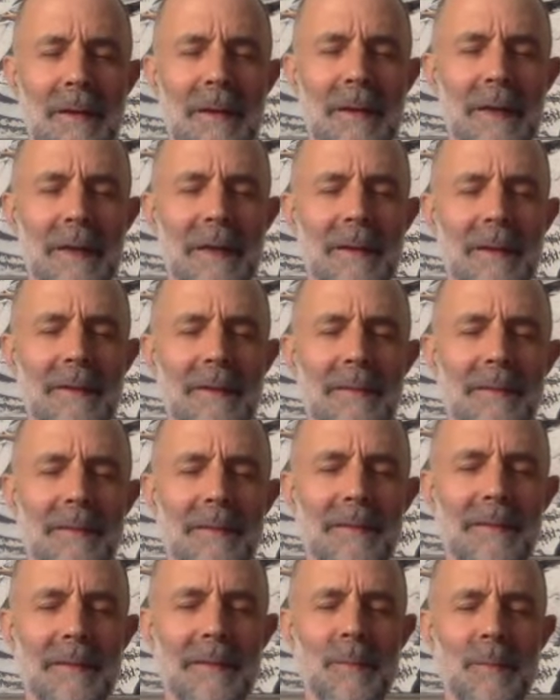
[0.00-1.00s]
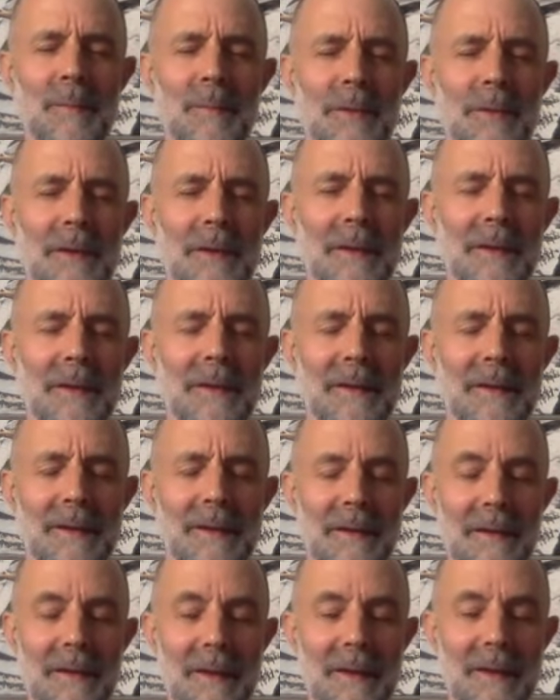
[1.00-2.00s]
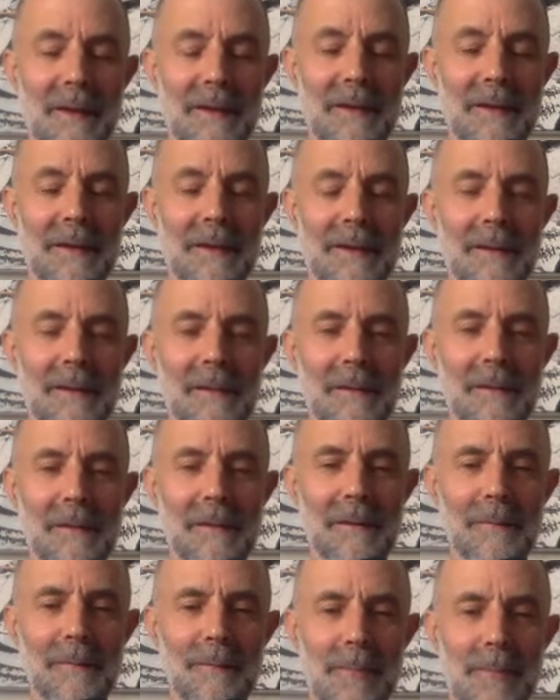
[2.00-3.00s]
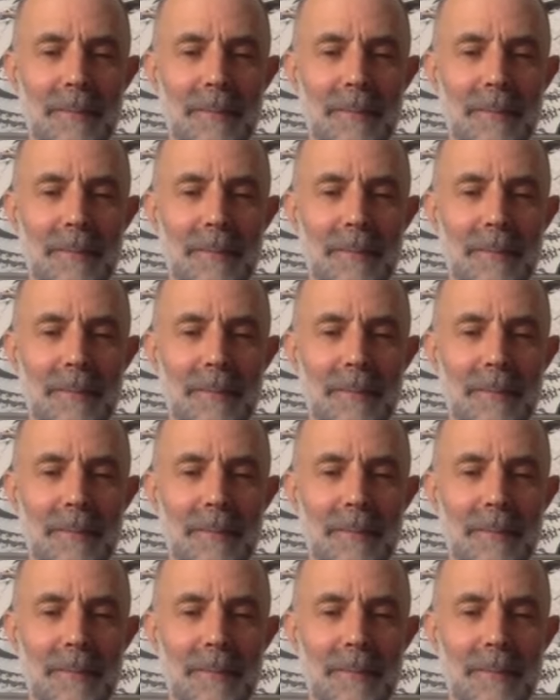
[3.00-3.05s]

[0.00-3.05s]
is simply like a little